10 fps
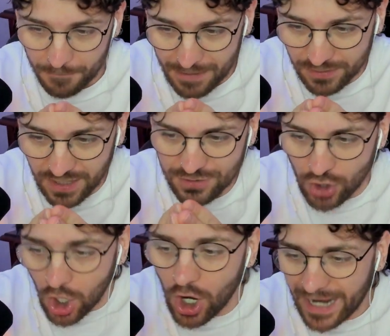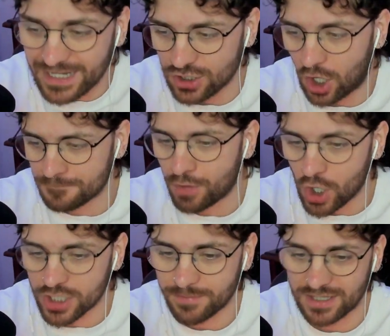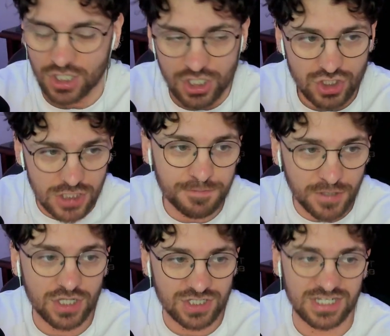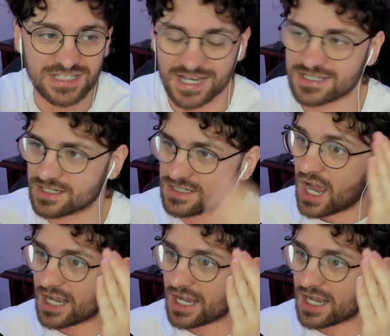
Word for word: People are not hating on Pokimane just because she's sexist.